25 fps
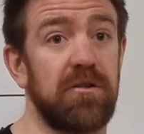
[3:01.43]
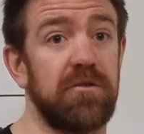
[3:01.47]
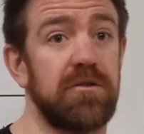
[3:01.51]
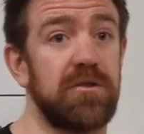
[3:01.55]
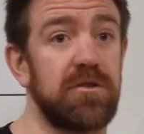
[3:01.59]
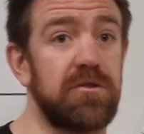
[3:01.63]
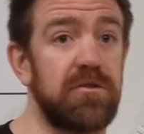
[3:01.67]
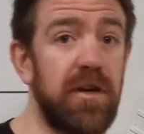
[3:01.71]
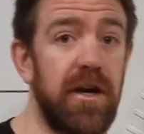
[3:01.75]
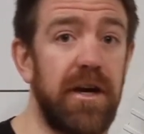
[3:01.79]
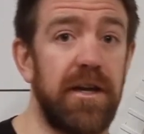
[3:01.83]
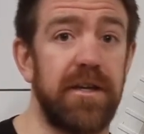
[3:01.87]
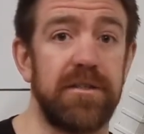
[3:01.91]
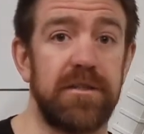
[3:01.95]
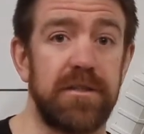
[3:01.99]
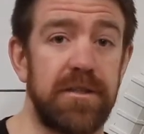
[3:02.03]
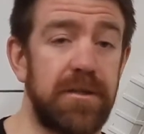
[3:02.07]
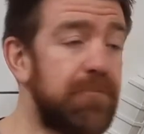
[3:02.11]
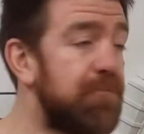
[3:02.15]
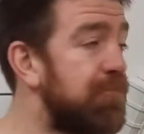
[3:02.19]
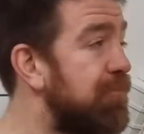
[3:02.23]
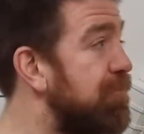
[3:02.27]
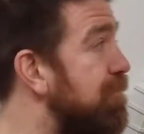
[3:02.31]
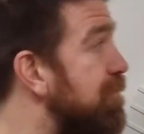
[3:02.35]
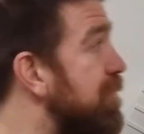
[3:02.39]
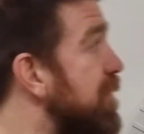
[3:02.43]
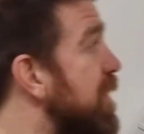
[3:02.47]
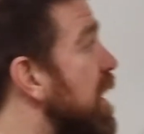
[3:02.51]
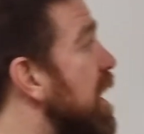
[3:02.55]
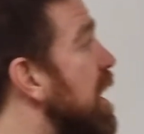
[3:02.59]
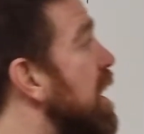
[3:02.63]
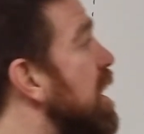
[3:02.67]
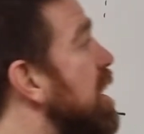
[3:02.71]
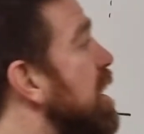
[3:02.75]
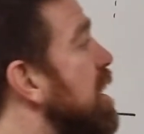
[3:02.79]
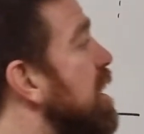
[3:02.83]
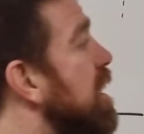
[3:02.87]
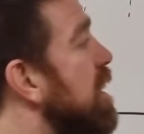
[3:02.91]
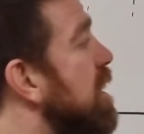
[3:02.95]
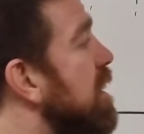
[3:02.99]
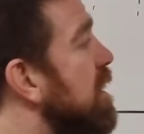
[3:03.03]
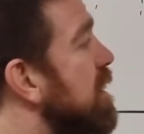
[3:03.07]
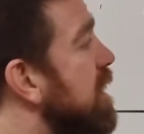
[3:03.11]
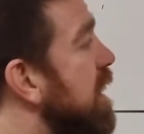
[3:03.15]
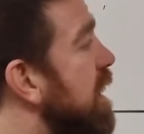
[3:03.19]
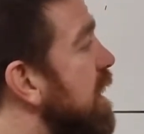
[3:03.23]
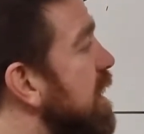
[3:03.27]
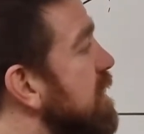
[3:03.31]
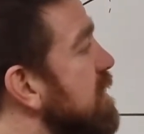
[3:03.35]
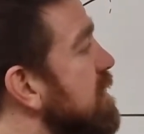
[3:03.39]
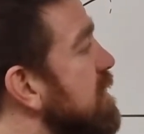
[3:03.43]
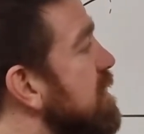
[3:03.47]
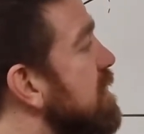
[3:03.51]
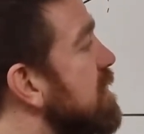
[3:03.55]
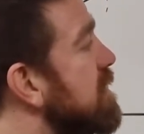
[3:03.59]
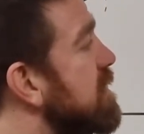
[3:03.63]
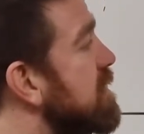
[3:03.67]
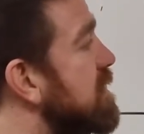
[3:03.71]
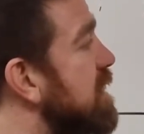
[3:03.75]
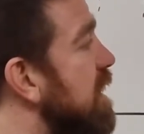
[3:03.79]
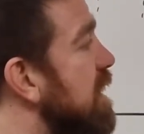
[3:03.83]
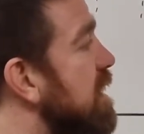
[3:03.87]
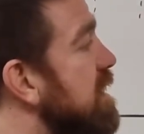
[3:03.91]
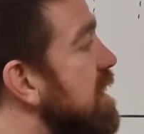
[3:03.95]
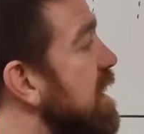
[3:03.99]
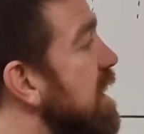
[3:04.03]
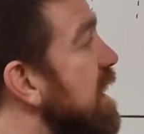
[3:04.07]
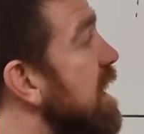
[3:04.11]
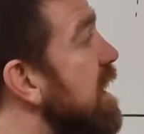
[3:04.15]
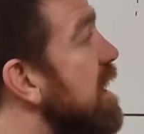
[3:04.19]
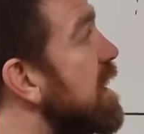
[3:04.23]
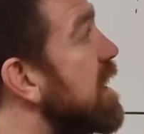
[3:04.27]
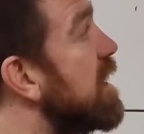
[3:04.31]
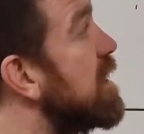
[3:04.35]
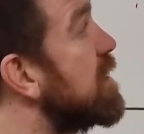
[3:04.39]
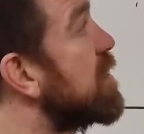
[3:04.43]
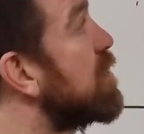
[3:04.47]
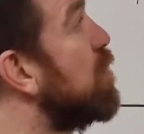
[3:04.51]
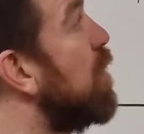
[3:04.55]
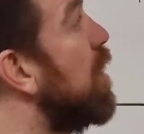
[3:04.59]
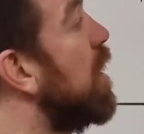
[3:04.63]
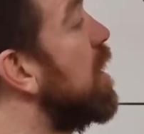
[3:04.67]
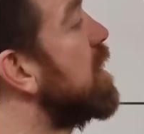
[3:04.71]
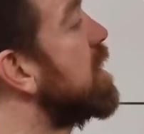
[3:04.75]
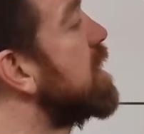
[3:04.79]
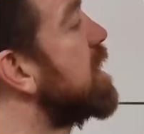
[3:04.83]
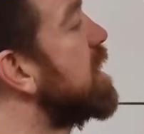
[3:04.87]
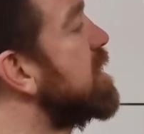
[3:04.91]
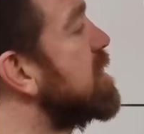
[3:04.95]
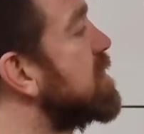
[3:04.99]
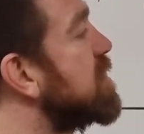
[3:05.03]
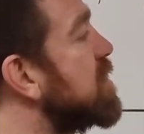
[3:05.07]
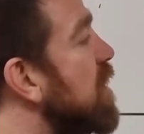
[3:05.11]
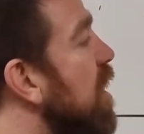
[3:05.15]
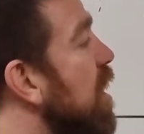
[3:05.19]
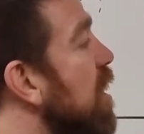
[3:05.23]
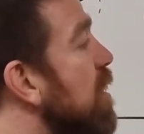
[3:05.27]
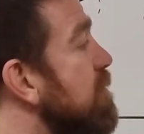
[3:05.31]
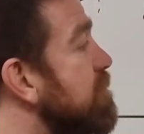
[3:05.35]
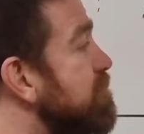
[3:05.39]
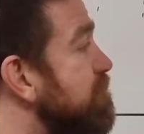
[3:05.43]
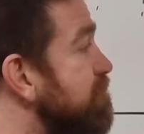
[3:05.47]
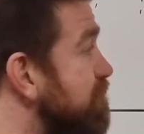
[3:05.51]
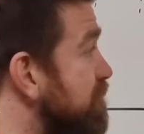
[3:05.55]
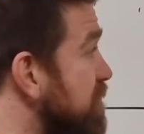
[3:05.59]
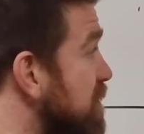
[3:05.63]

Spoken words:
good strategy. Then technique and quality. So